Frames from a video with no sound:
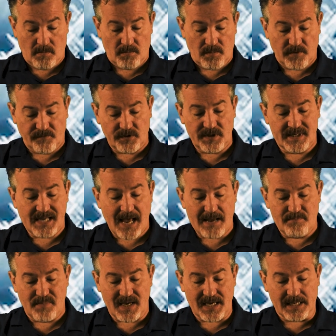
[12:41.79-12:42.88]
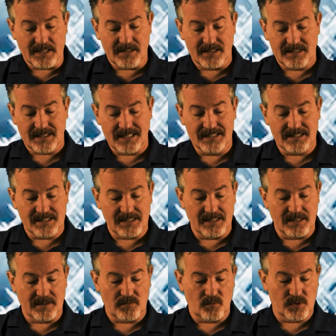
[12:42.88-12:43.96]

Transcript: But for the time being, this incident